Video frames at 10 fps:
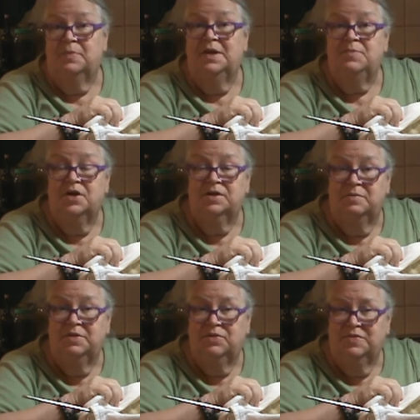but I'm not going to
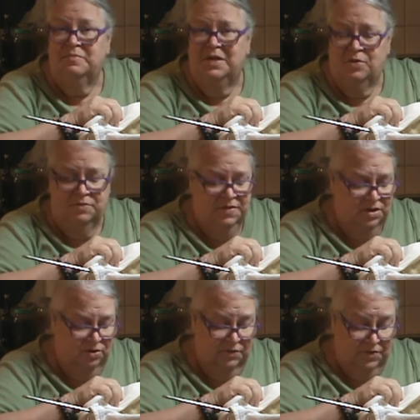be using my own
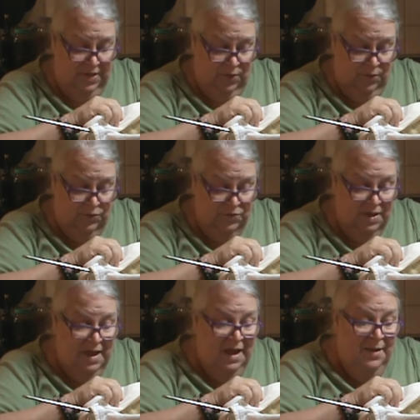vinegar for those,
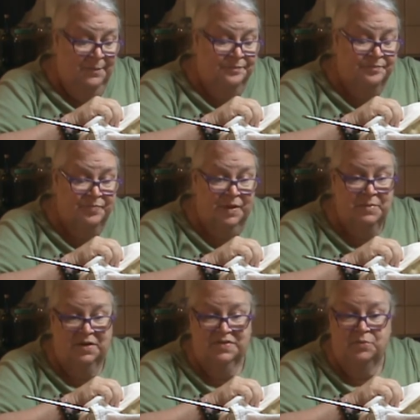
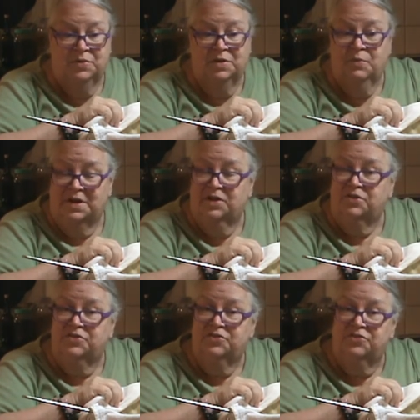because I really want a
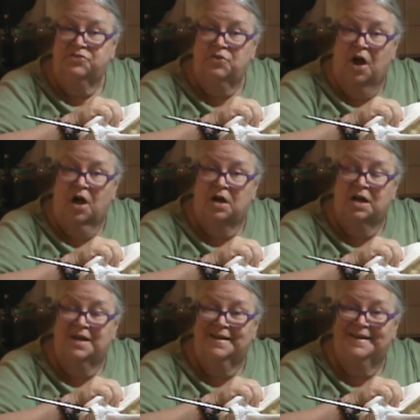good,
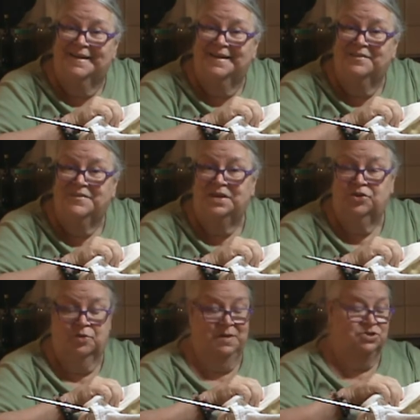strong
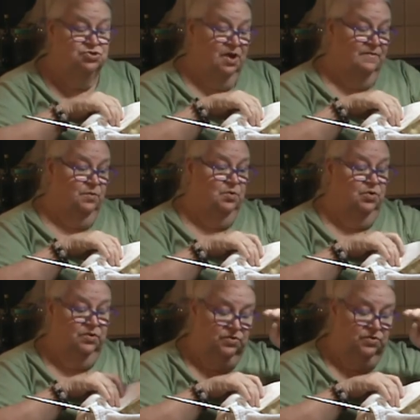vinegar. Make sure I have a real good,